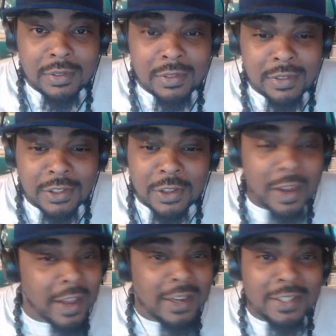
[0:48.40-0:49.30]
that's all I
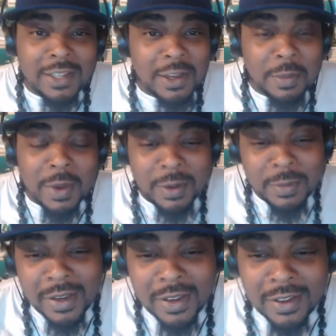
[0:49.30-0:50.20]
got to say about it,
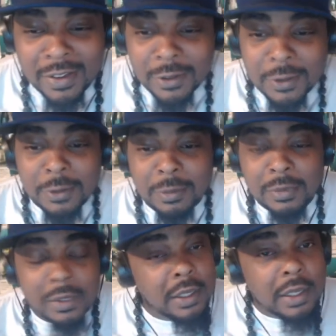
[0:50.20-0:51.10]
man. Um,
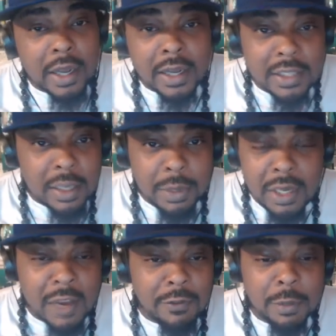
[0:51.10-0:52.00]
like I said, be
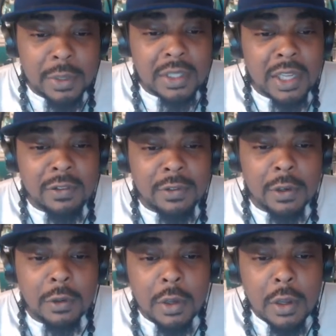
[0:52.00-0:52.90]
careful, be safe though.
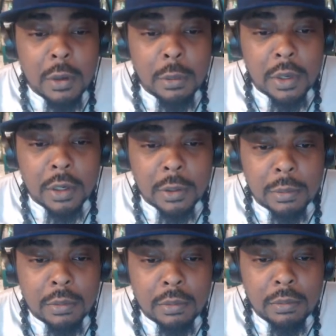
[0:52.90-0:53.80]
But um,
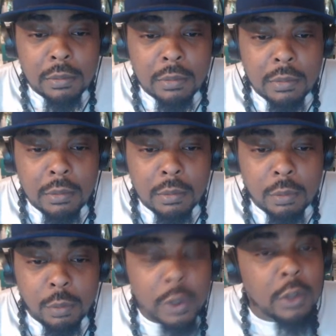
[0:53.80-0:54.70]

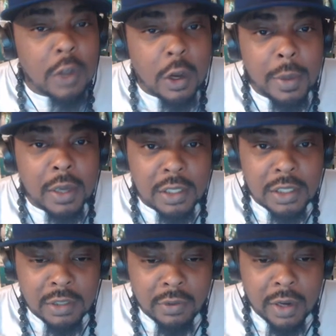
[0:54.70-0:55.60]
we gonna talk about this
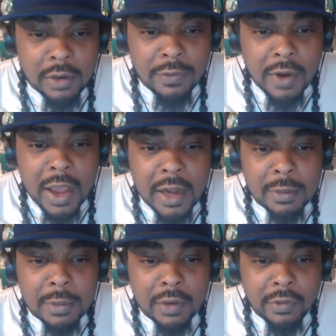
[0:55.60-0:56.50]
shit right here Friday,
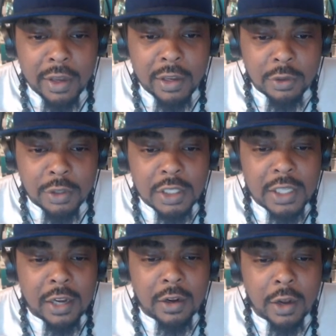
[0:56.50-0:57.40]
man. Right here on this
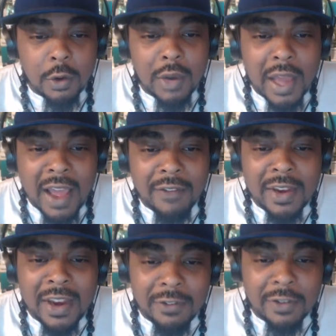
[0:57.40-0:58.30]
channel. I go live
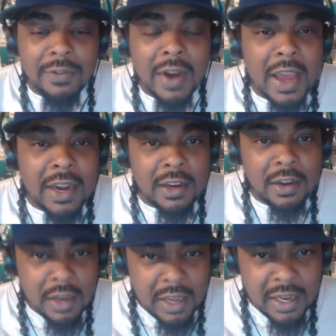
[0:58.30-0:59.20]
every Friday
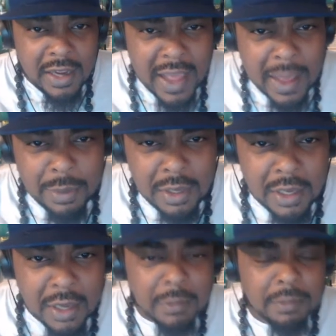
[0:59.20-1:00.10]
at 9
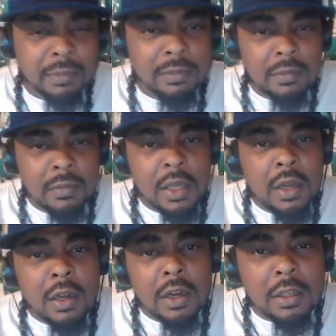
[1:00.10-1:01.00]
p.m
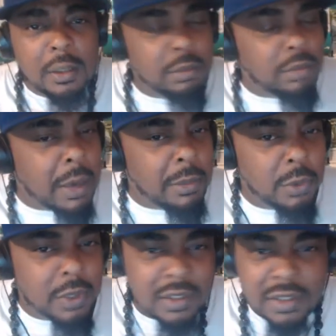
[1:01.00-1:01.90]
um, probably
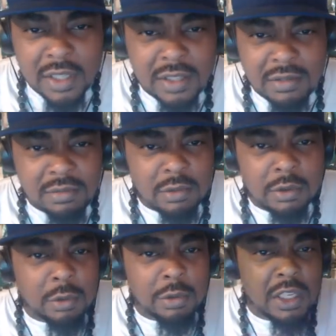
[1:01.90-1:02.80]
what six
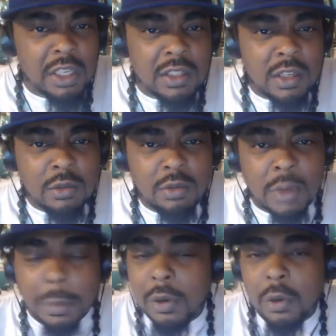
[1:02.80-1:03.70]
on the East Coast. I
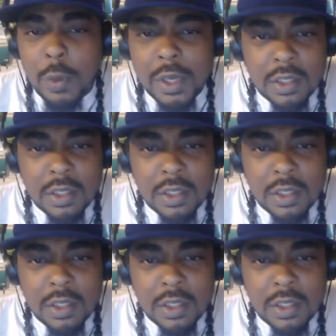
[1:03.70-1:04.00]
mean on the West